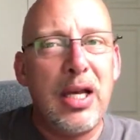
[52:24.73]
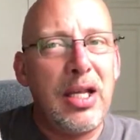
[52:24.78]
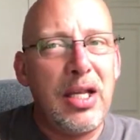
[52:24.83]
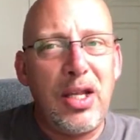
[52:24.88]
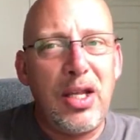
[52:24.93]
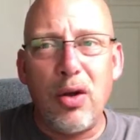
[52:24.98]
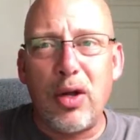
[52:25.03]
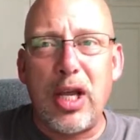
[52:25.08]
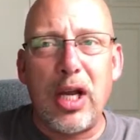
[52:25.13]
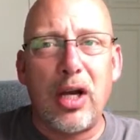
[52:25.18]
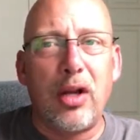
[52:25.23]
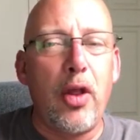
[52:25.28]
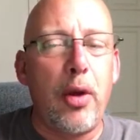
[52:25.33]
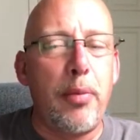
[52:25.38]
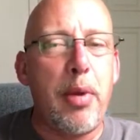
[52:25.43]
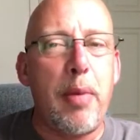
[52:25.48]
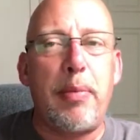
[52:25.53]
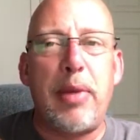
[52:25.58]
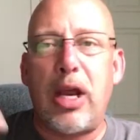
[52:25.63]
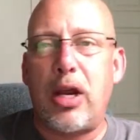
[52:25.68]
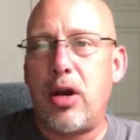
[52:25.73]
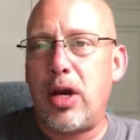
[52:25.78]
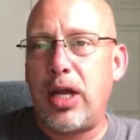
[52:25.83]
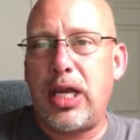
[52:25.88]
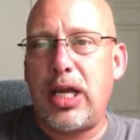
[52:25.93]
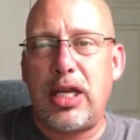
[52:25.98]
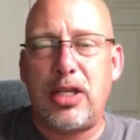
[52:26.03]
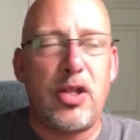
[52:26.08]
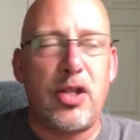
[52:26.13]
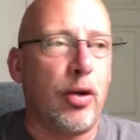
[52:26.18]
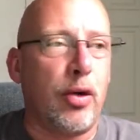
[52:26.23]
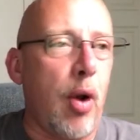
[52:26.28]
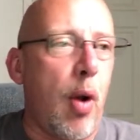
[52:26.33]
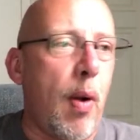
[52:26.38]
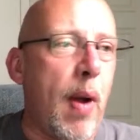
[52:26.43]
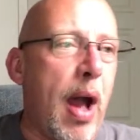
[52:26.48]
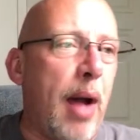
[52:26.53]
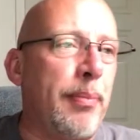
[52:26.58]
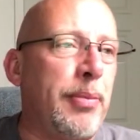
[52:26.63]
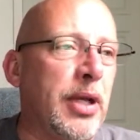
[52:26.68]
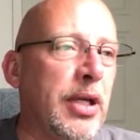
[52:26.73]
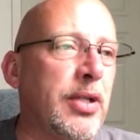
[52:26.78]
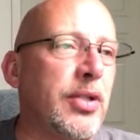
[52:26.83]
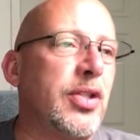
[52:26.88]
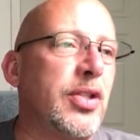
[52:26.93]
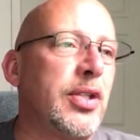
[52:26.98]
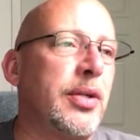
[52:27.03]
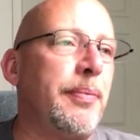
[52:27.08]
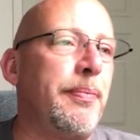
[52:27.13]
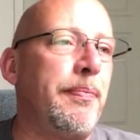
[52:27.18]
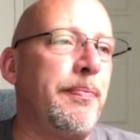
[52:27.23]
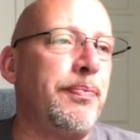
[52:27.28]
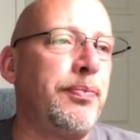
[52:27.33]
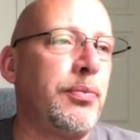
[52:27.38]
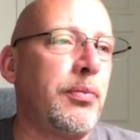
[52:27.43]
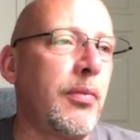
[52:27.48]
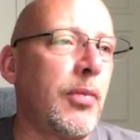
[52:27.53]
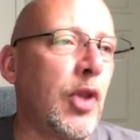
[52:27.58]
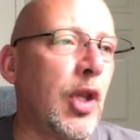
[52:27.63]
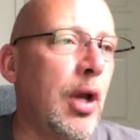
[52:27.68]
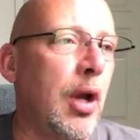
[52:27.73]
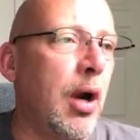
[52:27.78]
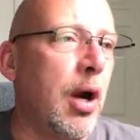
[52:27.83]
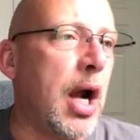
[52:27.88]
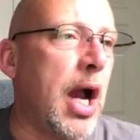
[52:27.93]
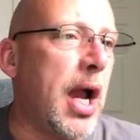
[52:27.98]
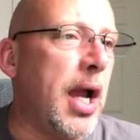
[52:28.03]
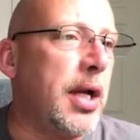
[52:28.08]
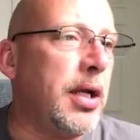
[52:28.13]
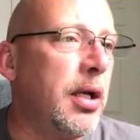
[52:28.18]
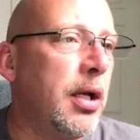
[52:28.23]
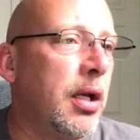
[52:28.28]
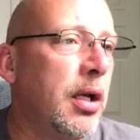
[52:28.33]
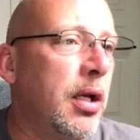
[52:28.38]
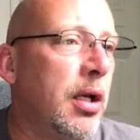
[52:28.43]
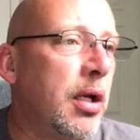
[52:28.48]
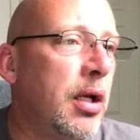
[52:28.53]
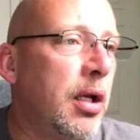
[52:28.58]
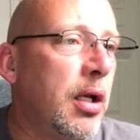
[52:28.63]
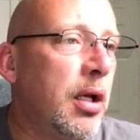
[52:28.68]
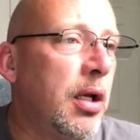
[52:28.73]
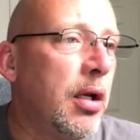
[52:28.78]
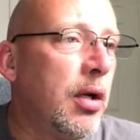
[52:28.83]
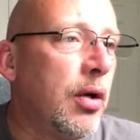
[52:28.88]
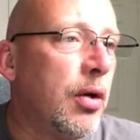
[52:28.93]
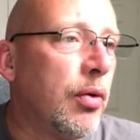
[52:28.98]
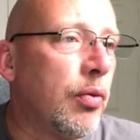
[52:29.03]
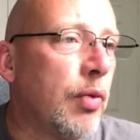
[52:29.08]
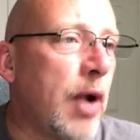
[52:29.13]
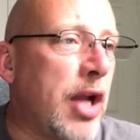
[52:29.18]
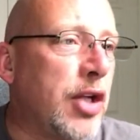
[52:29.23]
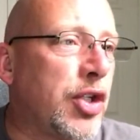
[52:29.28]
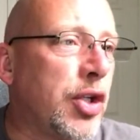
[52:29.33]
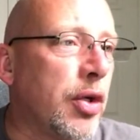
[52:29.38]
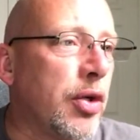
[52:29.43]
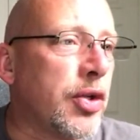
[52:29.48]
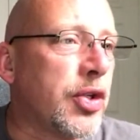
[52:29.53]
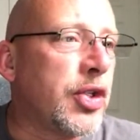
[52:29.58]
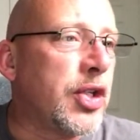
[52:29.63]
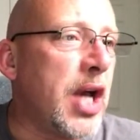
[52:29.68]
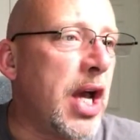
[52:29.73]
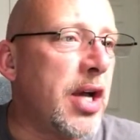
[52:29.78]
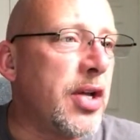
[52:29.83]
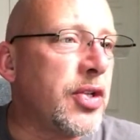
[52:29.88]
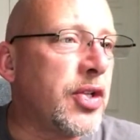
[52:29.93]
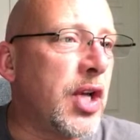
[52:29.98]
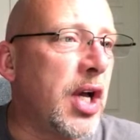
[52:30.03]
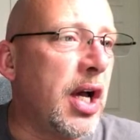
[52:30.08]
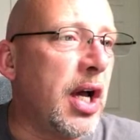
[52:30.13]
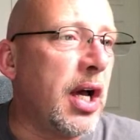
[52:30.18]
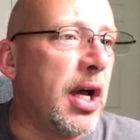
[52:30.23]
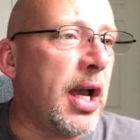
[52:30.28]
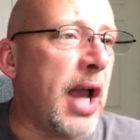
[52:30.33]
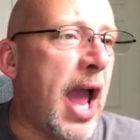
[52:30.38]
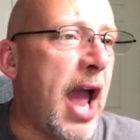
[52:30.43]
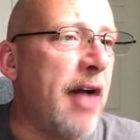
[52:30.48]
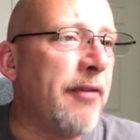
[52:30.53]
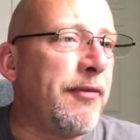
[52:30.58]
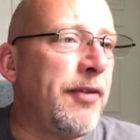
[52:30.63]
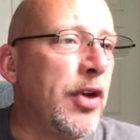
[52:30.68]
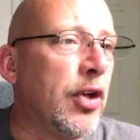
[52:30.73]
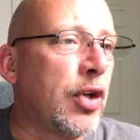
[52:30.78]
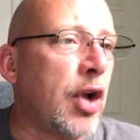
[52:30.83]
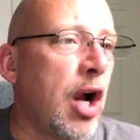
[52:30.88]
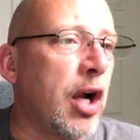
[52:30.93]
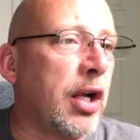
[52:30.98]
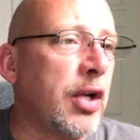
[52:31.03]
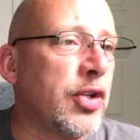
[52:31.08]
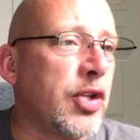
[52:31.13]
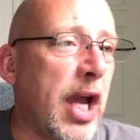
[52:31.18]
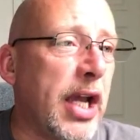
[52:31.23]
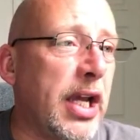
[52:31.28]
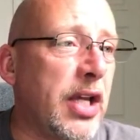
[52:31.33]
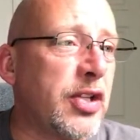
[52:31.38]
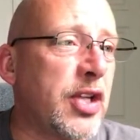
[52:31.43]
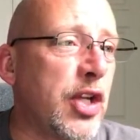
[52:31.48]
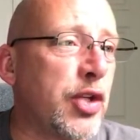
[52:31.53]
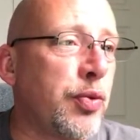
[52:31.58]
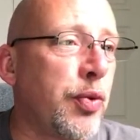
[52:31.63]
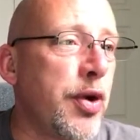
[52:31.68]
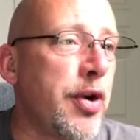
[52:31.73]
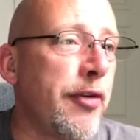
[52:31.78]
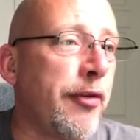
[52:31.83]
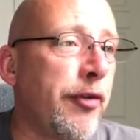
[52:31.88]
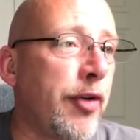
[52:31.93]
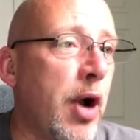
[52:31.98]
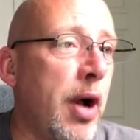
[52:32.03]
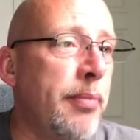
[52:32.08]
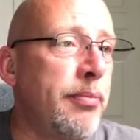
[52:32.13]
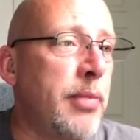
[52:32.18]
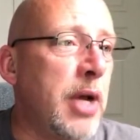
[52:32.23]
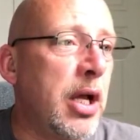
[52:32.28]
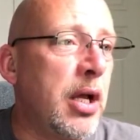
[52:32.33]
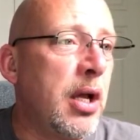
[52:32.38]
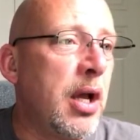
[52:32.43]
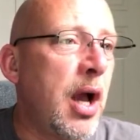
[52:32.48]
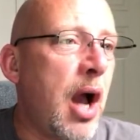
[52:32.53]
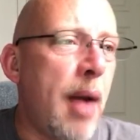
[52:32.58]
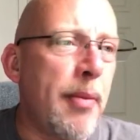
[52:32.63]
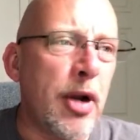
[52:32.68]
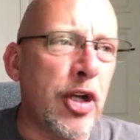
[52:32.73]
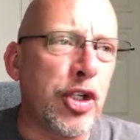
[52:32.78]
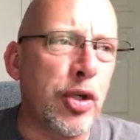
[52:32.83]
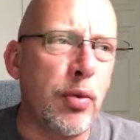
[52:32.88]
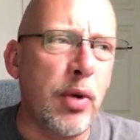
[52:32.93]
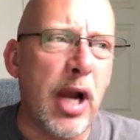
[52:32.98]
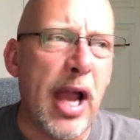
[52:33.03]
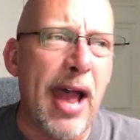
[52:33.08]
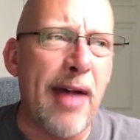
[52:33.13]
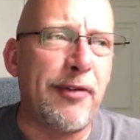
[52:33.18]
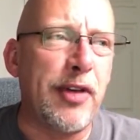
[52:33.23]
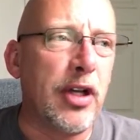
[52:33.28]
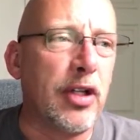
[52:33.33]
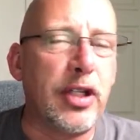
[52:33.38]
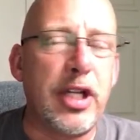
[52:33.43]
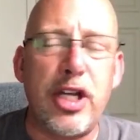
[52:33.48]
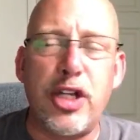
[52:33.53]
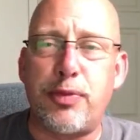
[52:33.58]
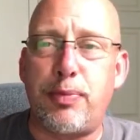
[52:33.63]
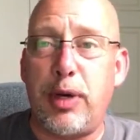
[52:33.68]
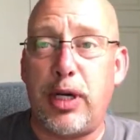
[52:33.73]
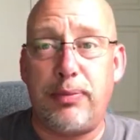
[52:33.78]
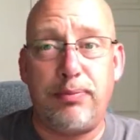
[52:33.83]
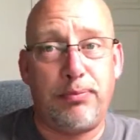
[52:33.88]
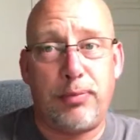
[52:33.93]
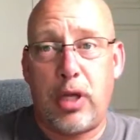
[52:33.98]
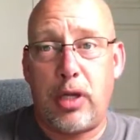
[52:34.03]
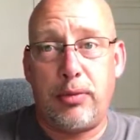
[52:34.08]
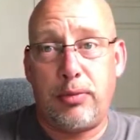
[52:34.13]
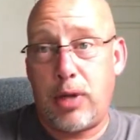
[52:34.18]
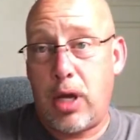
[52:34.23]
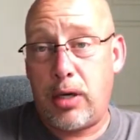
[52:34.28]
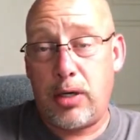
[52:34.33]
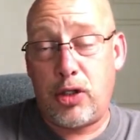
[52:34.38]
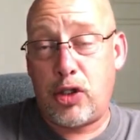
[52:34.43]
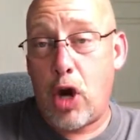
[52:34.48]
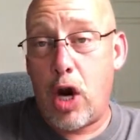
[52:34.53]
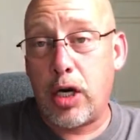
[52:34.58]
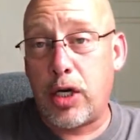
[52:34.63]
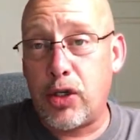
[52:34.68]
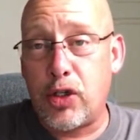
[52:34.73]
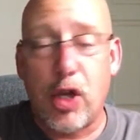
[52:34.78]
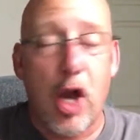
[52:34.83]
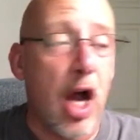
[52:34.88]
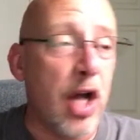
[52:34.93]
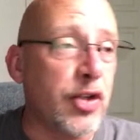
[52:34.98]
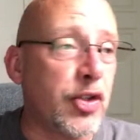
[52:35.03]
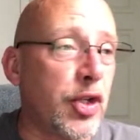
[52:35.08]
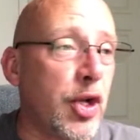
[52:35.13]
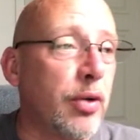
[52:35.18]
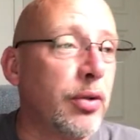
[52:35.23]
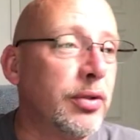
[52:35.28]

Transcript: know, get a little bit bigger and get to the grow out pens. All right. Rachel says, uh, Hatfield, Arkansas. I guess that's where you're from. I'm not sure where Hatfield is, but uh, it's Arkansas, so